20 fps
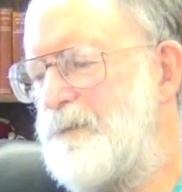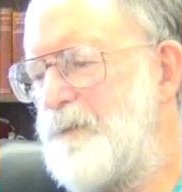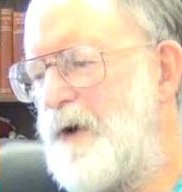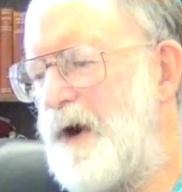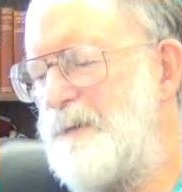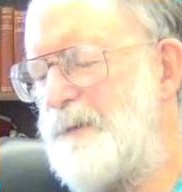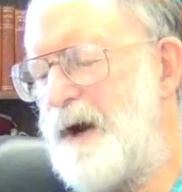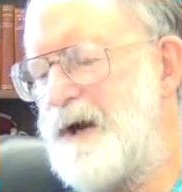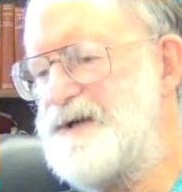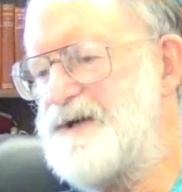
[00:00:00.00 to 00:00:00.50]

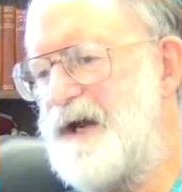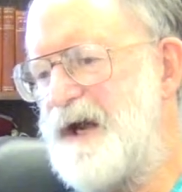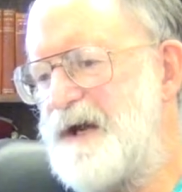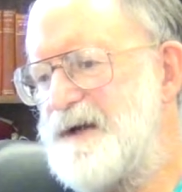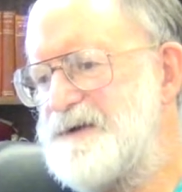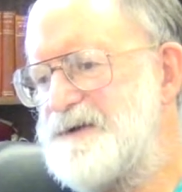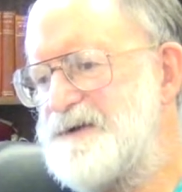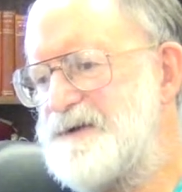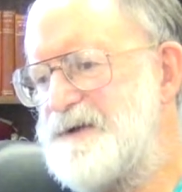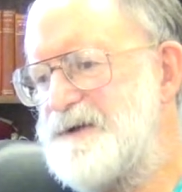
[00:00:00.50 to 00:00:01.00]
quite by
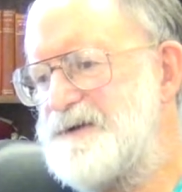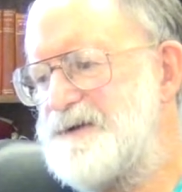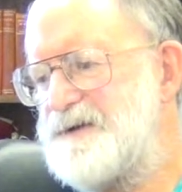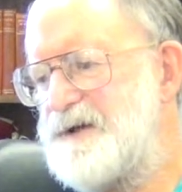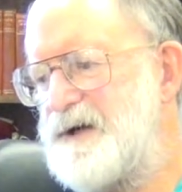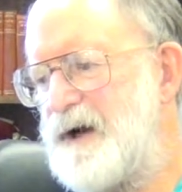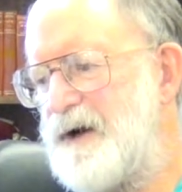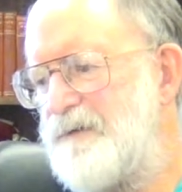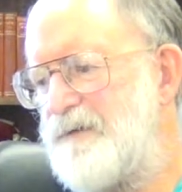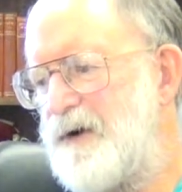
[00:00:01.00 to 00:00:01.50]
chance,
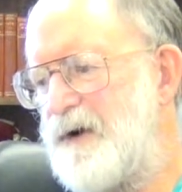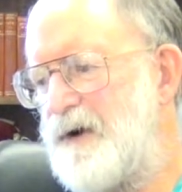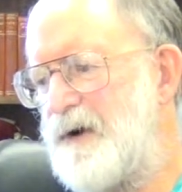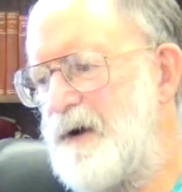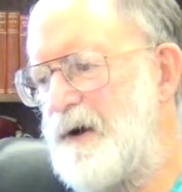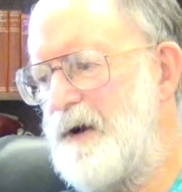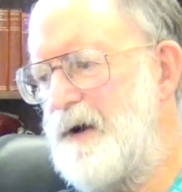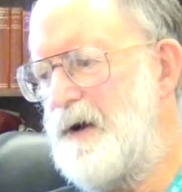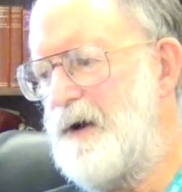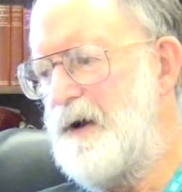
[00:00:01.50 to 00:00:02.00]
discover
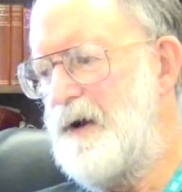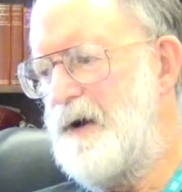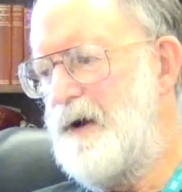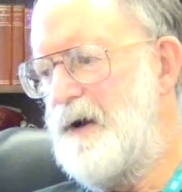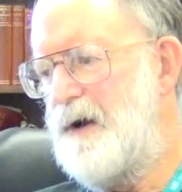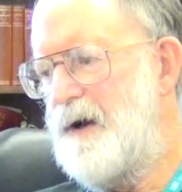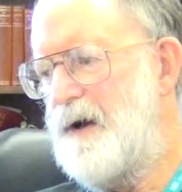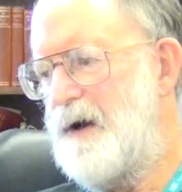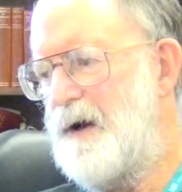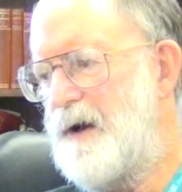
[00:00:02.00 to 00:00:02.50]

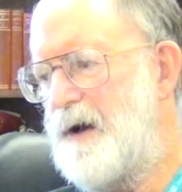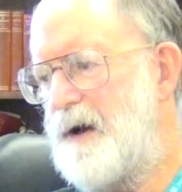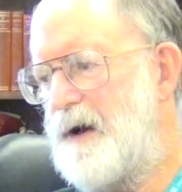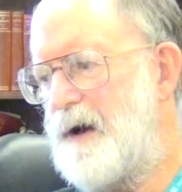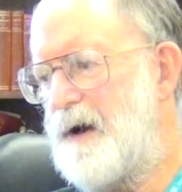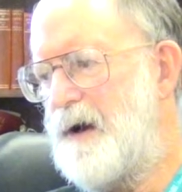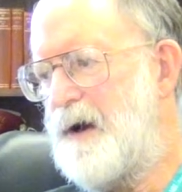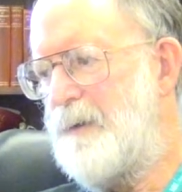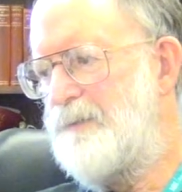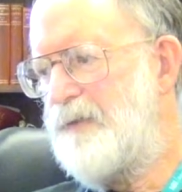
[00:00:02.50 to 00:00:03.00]

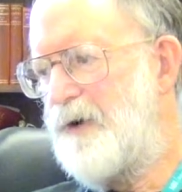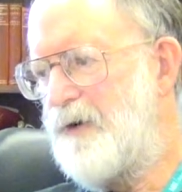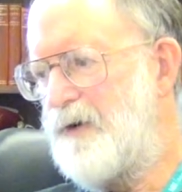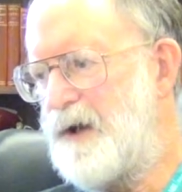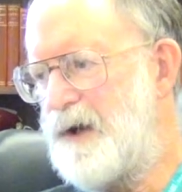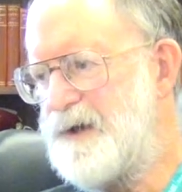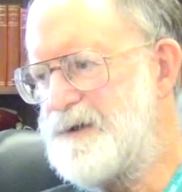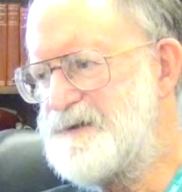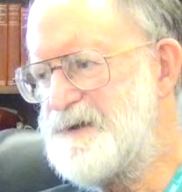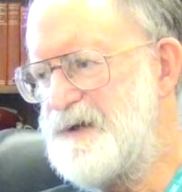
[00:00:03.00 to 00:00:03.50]
a
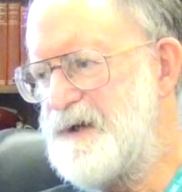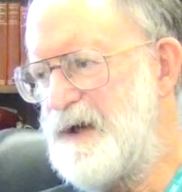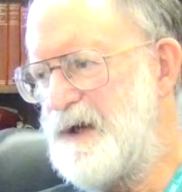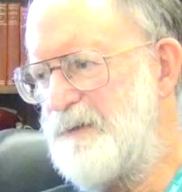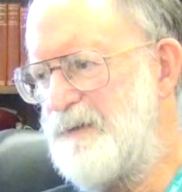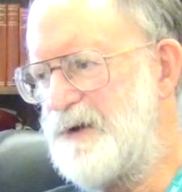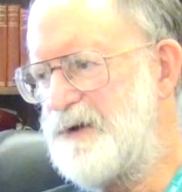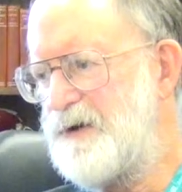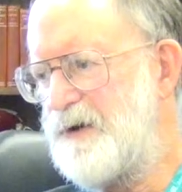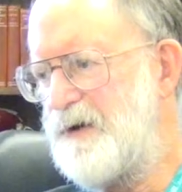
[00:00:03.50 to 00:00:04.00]
protease
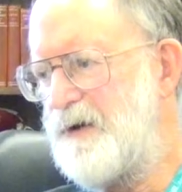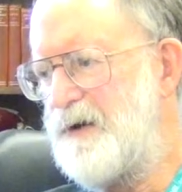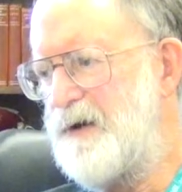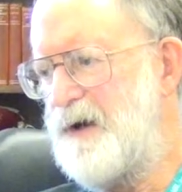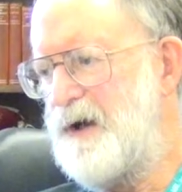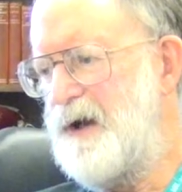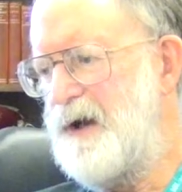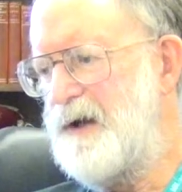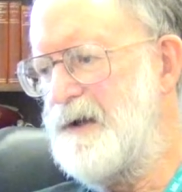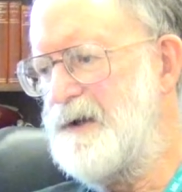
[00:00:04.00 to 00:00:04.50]
inhibitor
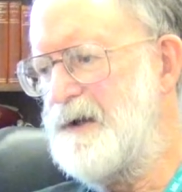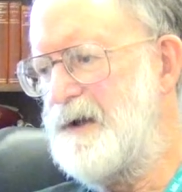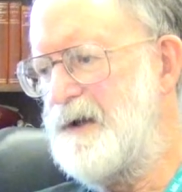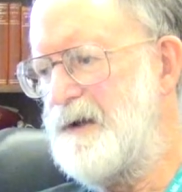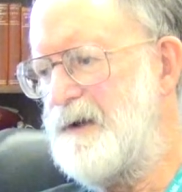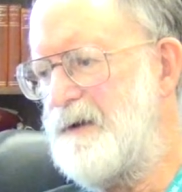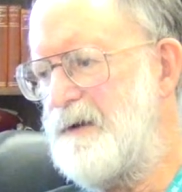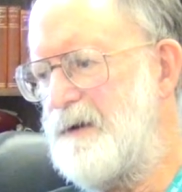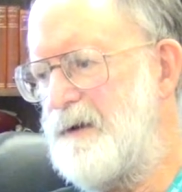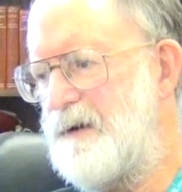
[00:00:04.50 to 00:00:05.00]
in
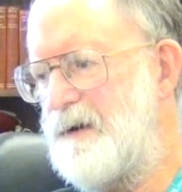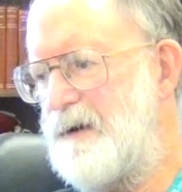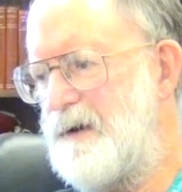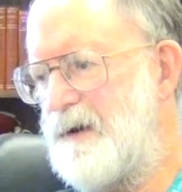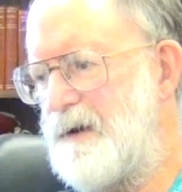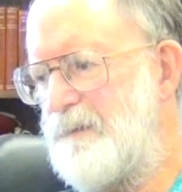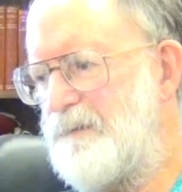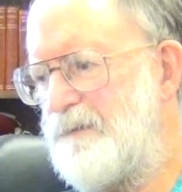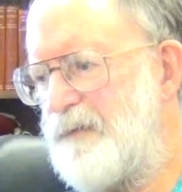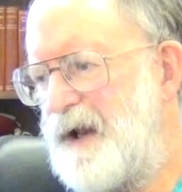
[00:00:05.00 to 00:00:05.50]
the
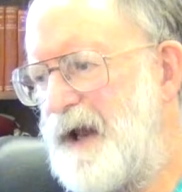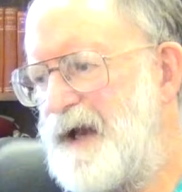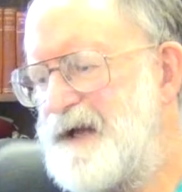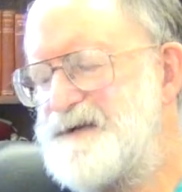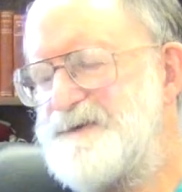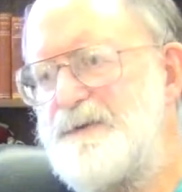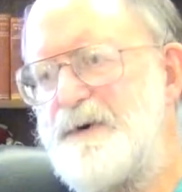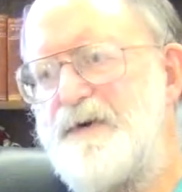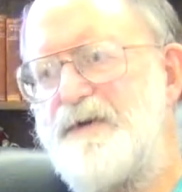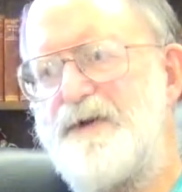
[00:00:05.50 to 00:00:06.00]

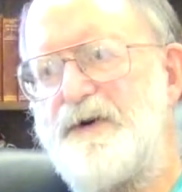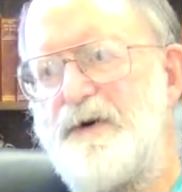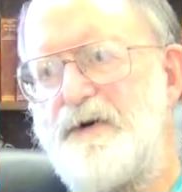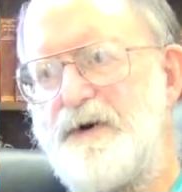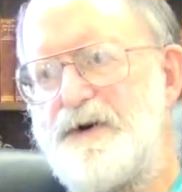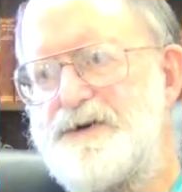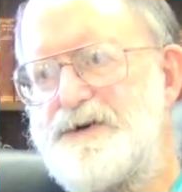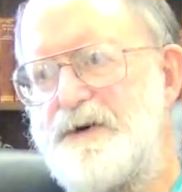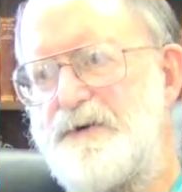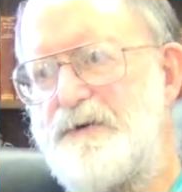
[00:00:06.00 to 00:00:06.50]
plasma of the
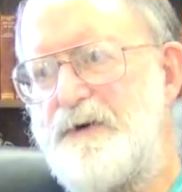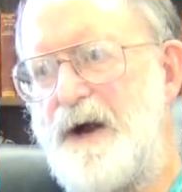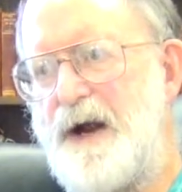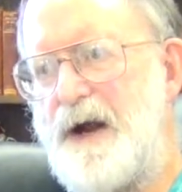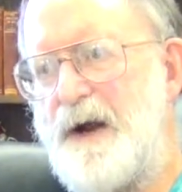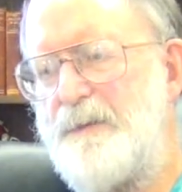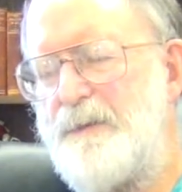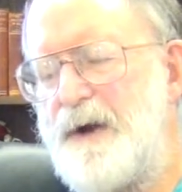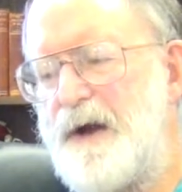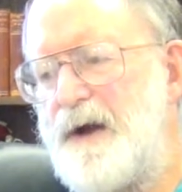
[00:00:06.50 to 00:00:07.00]
horseshoe
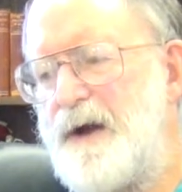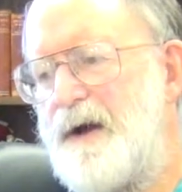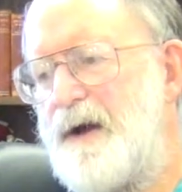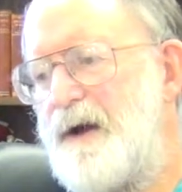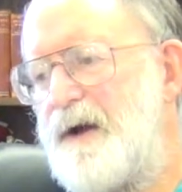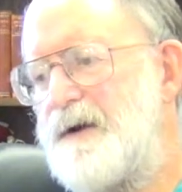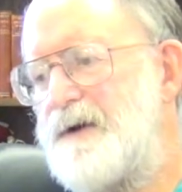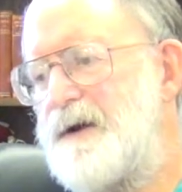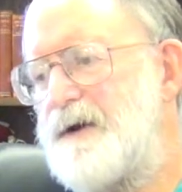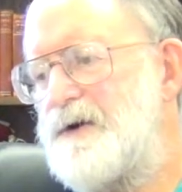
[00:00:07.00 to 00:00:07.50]
crab
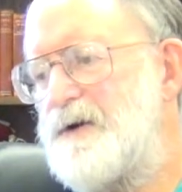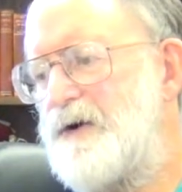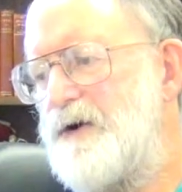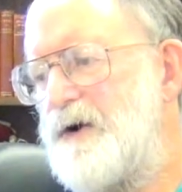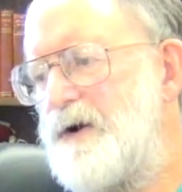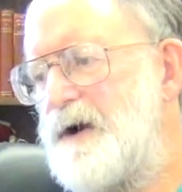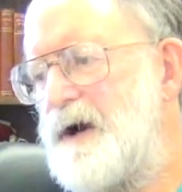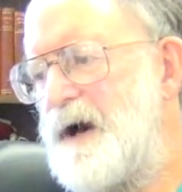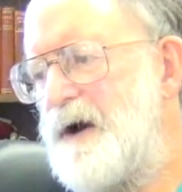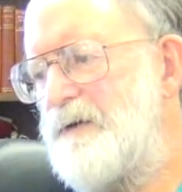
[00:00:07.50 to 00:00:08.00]
that
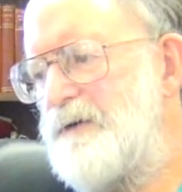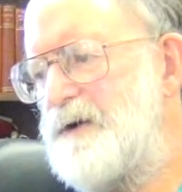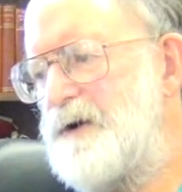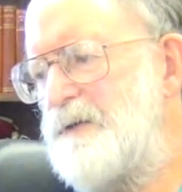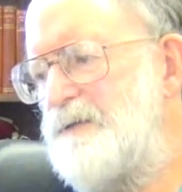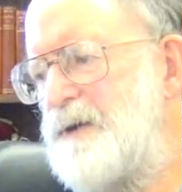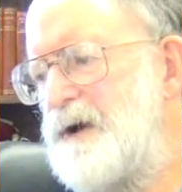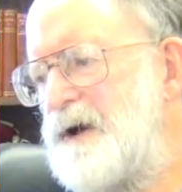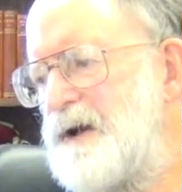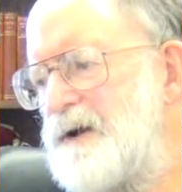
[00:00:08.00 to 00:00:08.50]
turned out
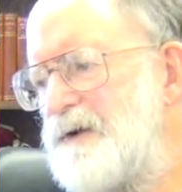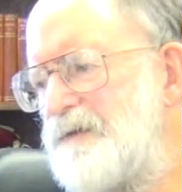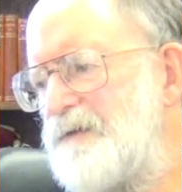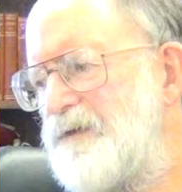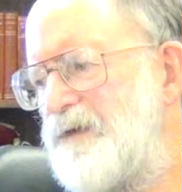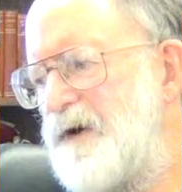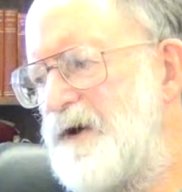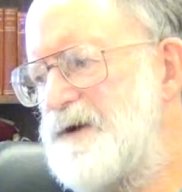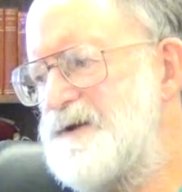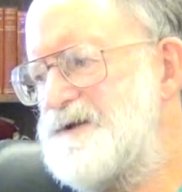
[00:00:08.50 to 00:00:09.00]
to be the
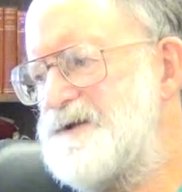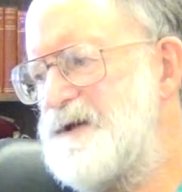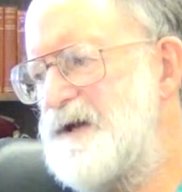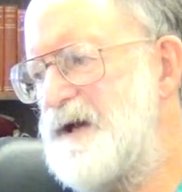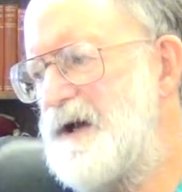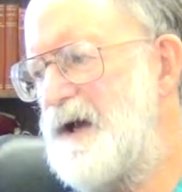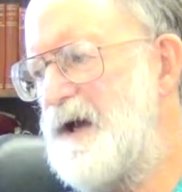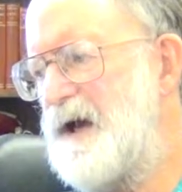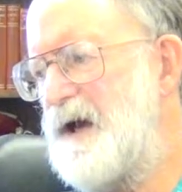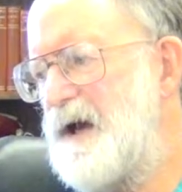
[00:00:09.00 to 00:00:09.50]
first
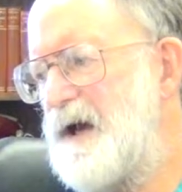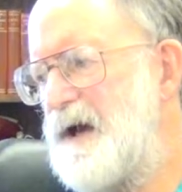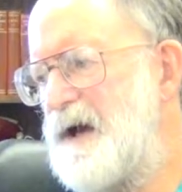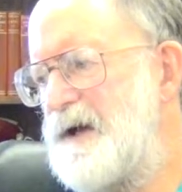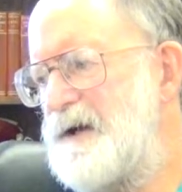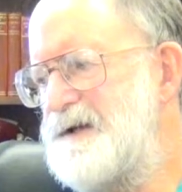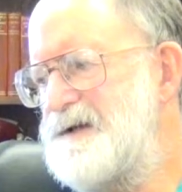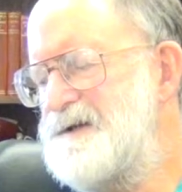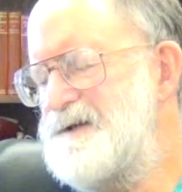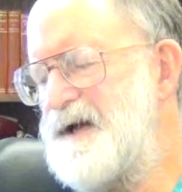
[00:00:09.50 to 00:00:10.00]

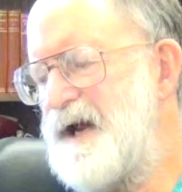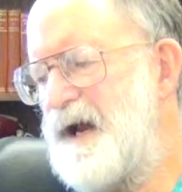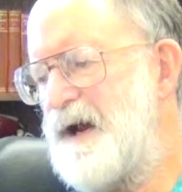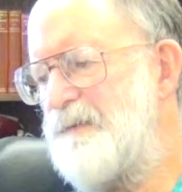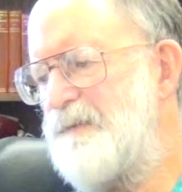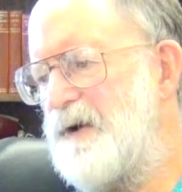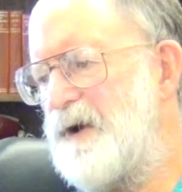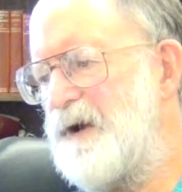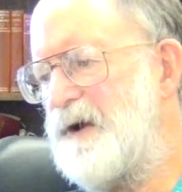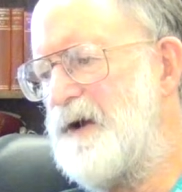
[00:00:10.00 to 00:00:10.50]

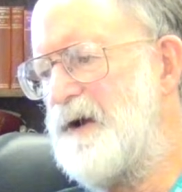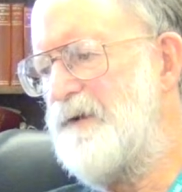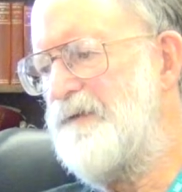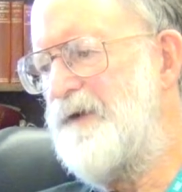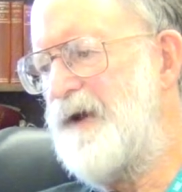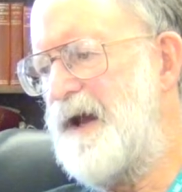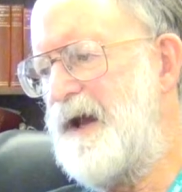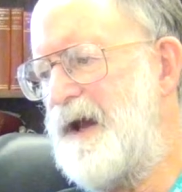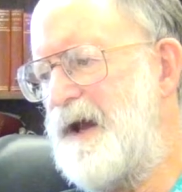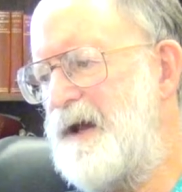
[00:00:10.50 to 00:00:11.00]
example
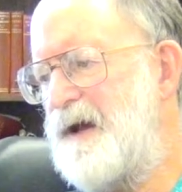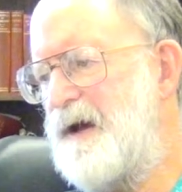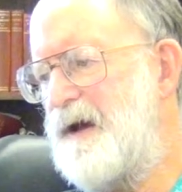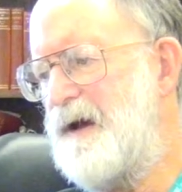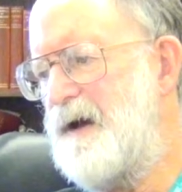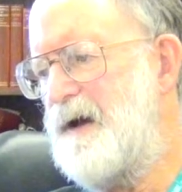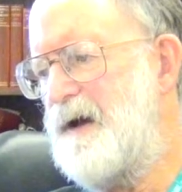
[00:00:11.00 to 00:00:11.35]
of a